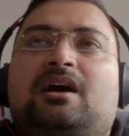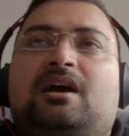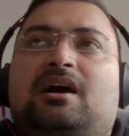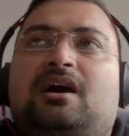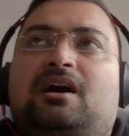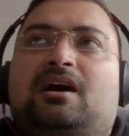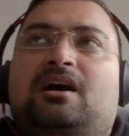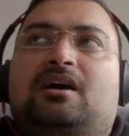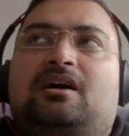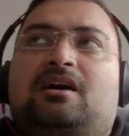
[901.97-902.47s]

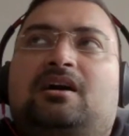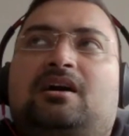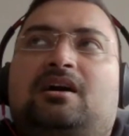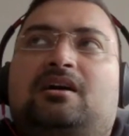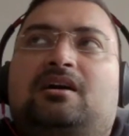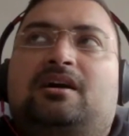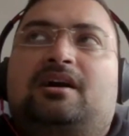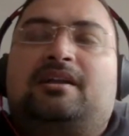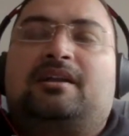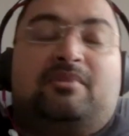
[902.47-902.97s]

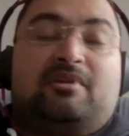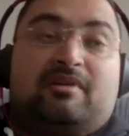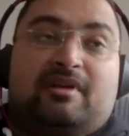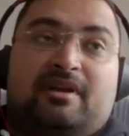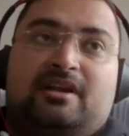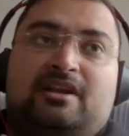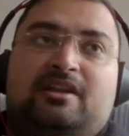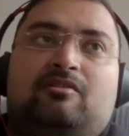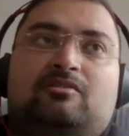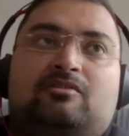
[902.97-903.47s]
and I'm
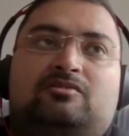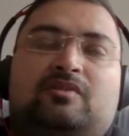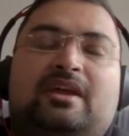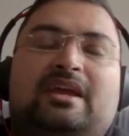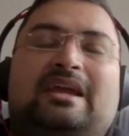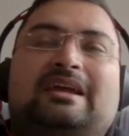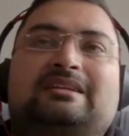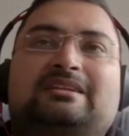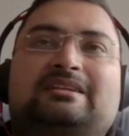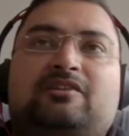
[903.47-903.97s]
currently also
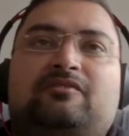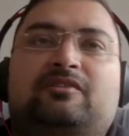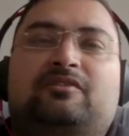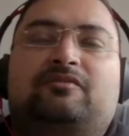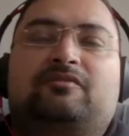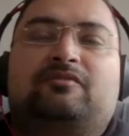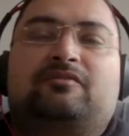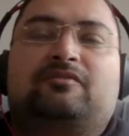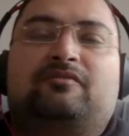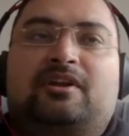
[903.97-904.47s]
engaging
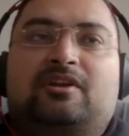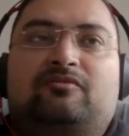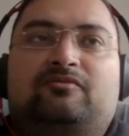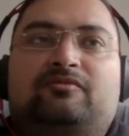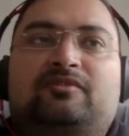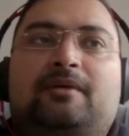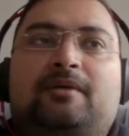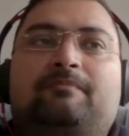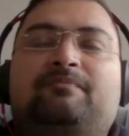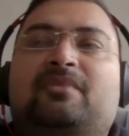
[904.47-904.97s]
with one of
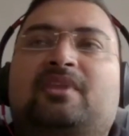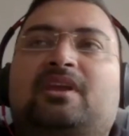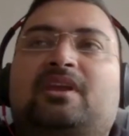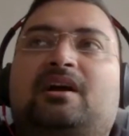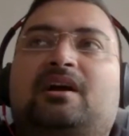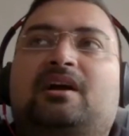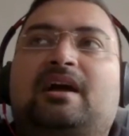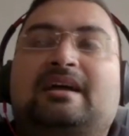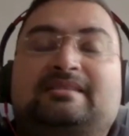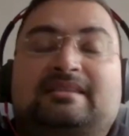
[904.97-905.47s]
them.
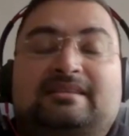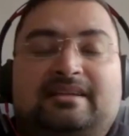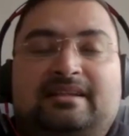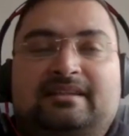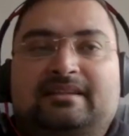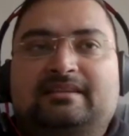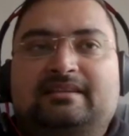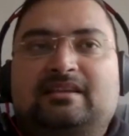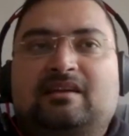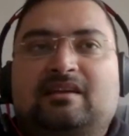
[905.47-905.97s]
As I said,
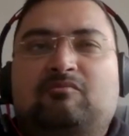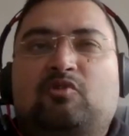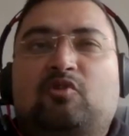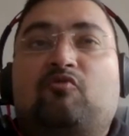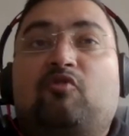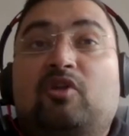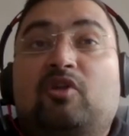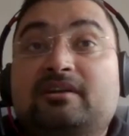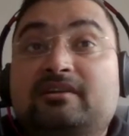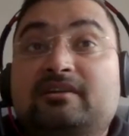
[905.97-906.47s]
these are more
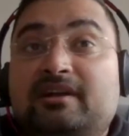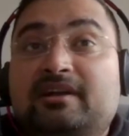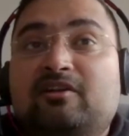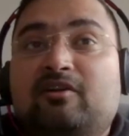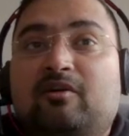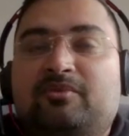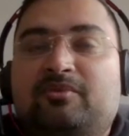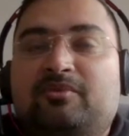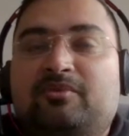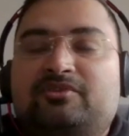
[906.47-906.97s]
volunteering
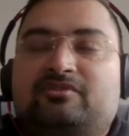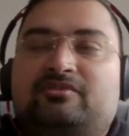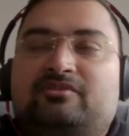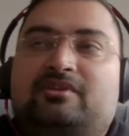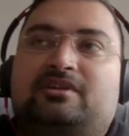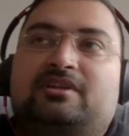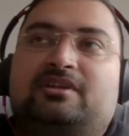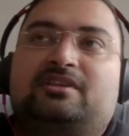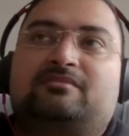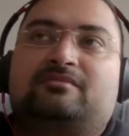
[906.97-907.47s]

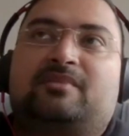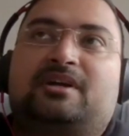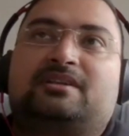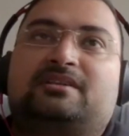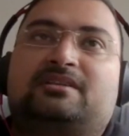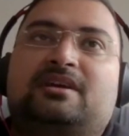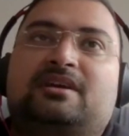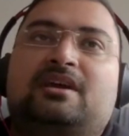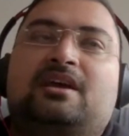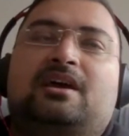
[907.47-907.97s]
opportunities, but
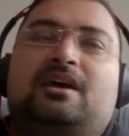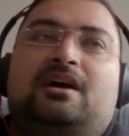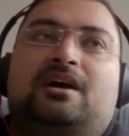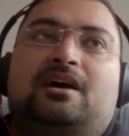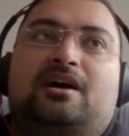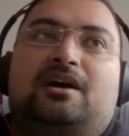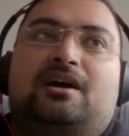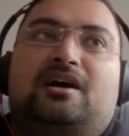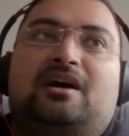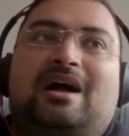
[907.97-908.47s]

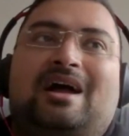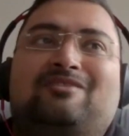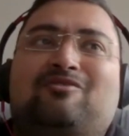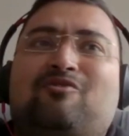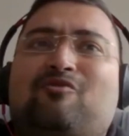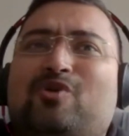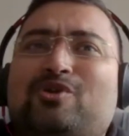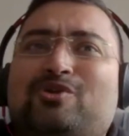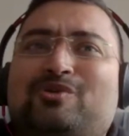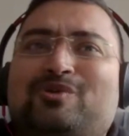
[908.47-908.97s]
I
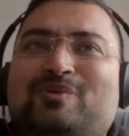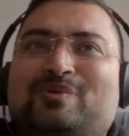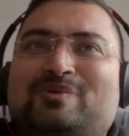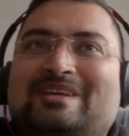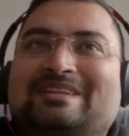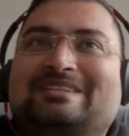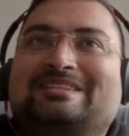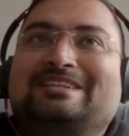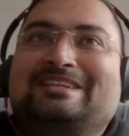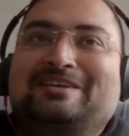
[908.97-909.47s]
don't want to
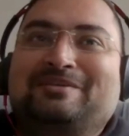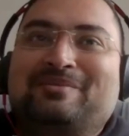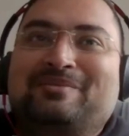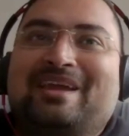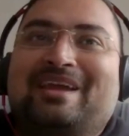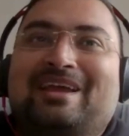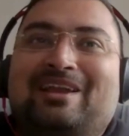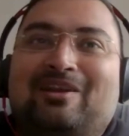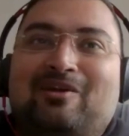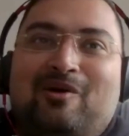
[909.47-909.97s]
use a
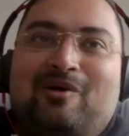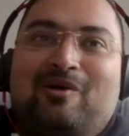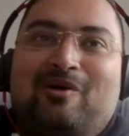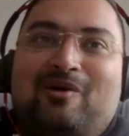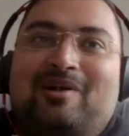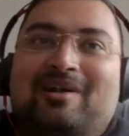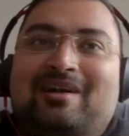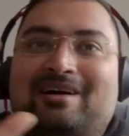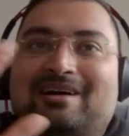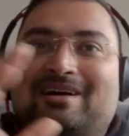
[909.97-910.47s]
Gmail
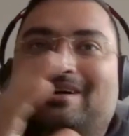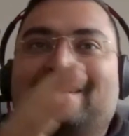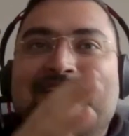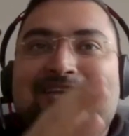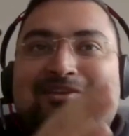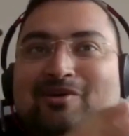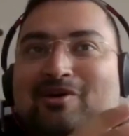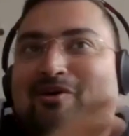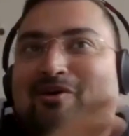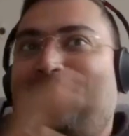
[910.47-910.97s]
or a
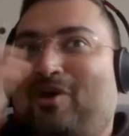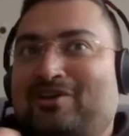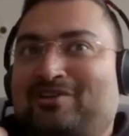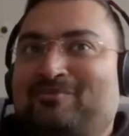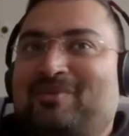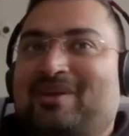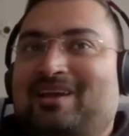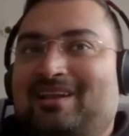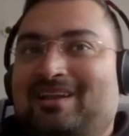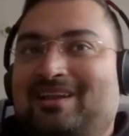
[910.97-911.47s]

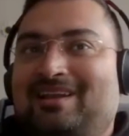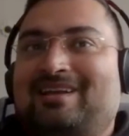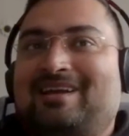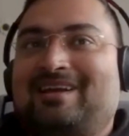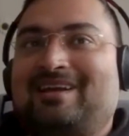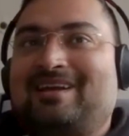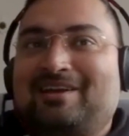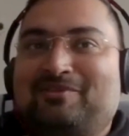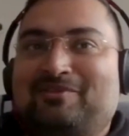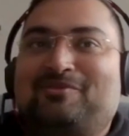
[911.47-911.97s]
Hotmail
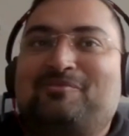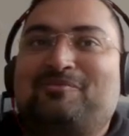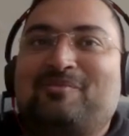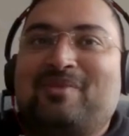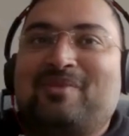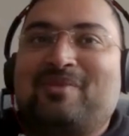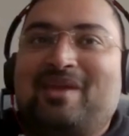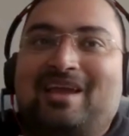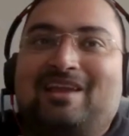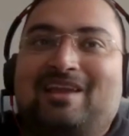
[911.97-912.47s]
kind of a
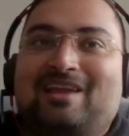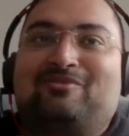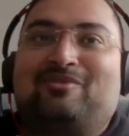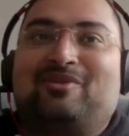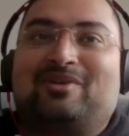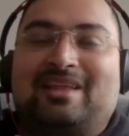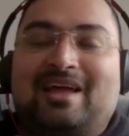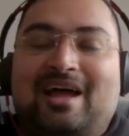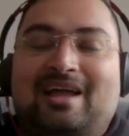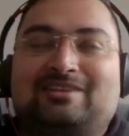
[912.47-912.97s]
mail for
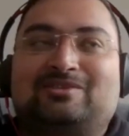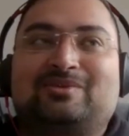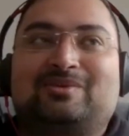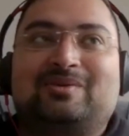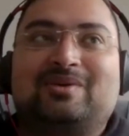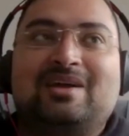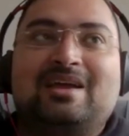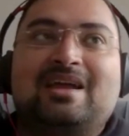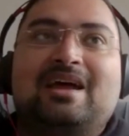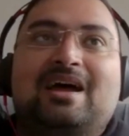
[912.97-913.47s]
that. So
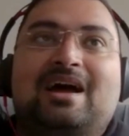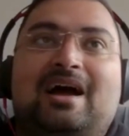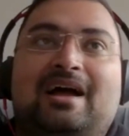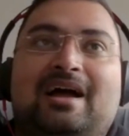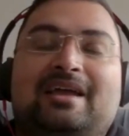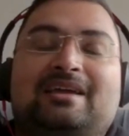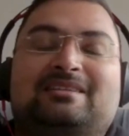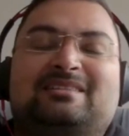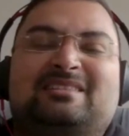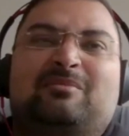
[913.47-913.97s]
I
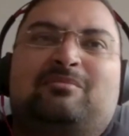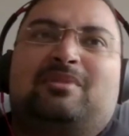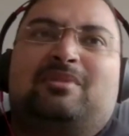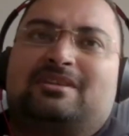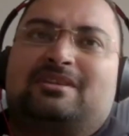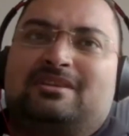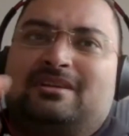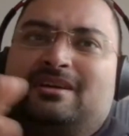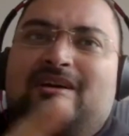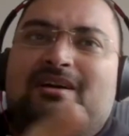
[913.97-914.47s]

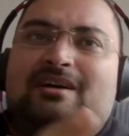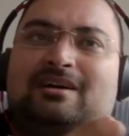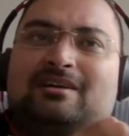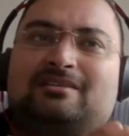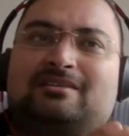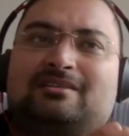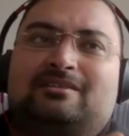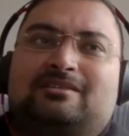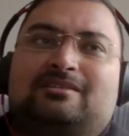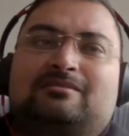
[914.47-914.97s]
established a
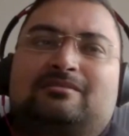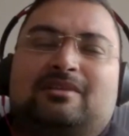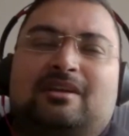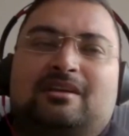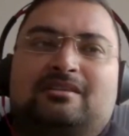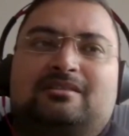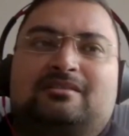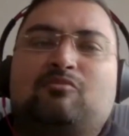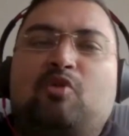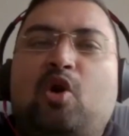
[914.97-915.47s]

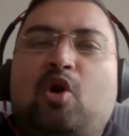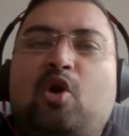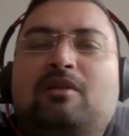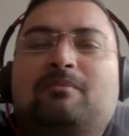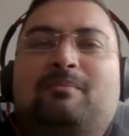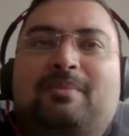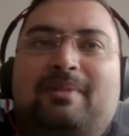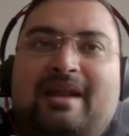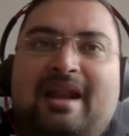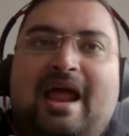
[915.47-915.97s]
small
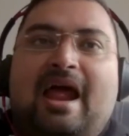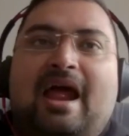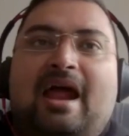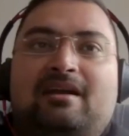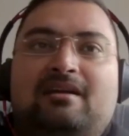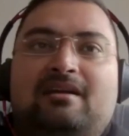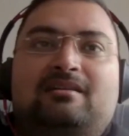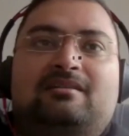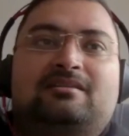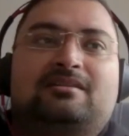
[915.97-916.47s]

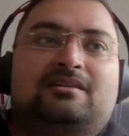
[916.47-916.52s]
brand